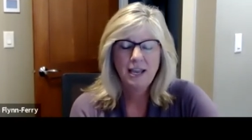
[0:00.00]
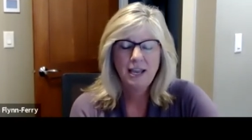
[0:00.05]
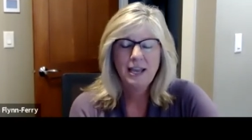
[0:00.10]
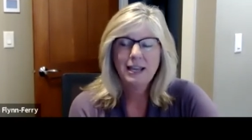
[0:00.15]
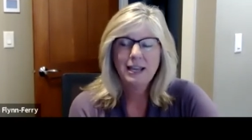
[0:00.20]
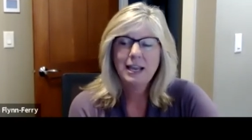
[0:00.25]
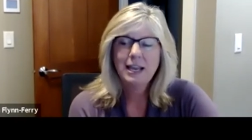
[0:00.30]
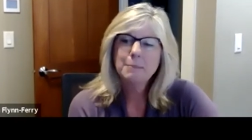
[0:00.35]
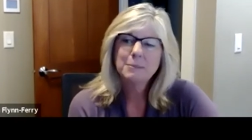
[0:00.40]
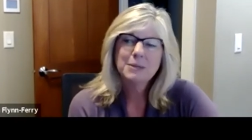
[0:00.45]

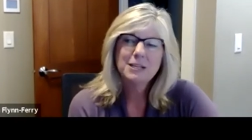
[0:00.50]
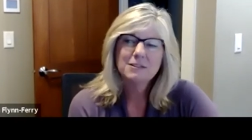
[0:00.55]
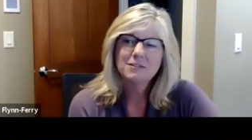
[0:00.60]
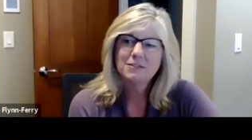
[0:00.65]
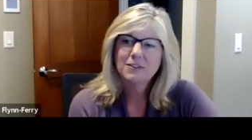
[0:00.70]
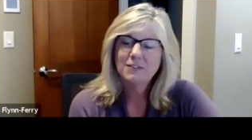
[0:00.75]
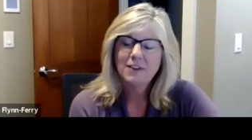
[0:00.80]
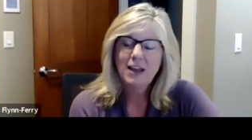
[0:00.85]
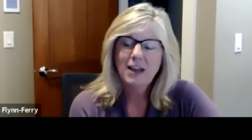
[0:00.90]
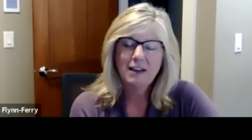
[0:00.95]
And
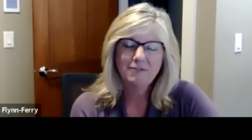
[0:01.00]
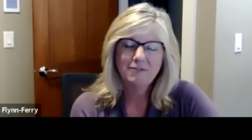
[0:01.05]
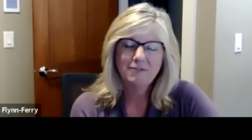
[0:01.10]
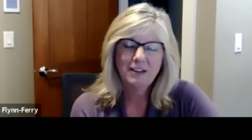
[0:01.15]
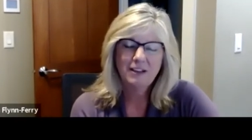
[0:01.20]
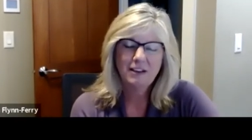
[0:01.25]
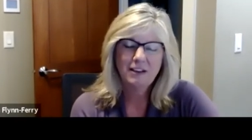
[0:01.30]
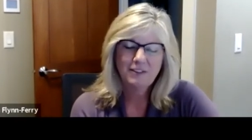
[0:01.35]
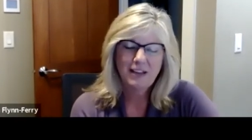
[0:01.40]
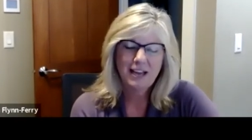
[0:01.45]
companies have, have,
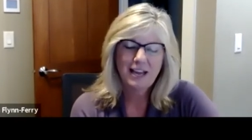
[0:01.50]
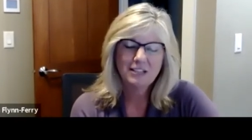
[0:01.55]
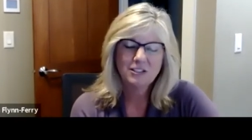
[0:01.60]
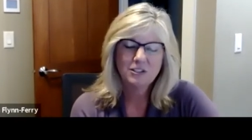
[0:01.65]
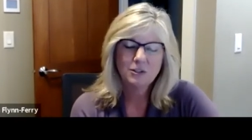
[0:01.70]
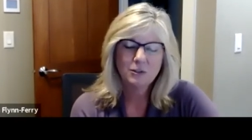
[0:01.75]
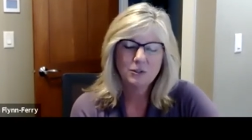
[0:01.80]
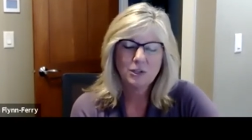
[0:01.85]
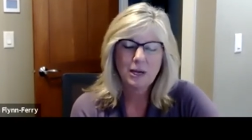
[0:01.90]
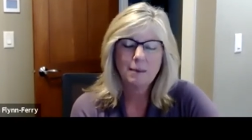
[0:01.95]
have had
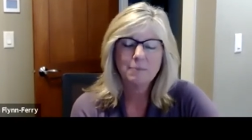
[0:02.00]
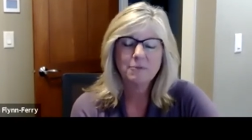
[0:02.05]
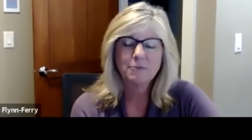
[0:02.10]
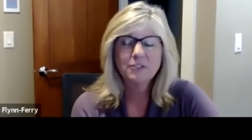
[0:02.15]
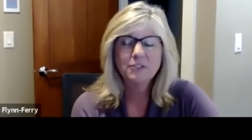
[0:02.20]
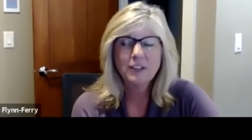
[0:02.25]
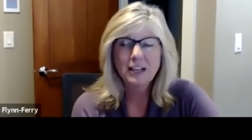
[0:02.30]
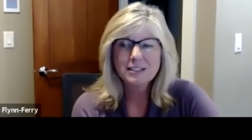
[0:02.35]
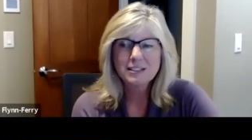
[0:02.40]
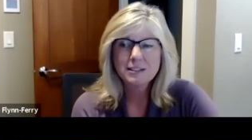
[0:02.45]
to adopt
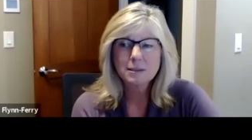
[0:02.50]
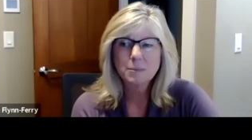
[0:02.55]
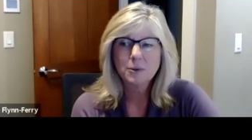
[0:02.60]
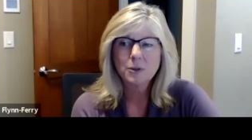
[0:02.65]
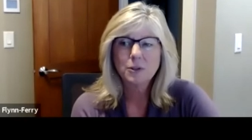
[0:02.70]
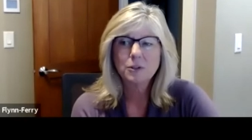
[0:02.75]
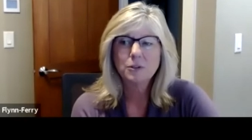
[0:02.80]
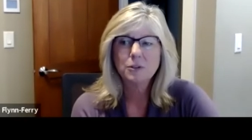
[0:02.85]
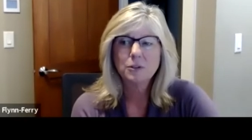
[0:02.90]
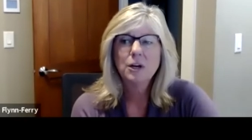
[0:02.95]

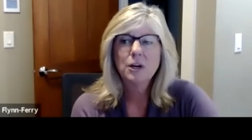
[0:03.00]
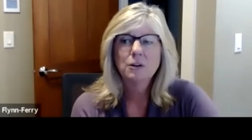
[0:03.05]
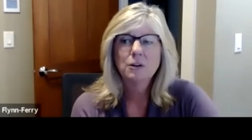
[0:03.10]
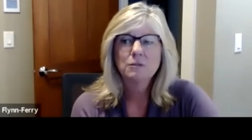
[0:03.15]
flexible,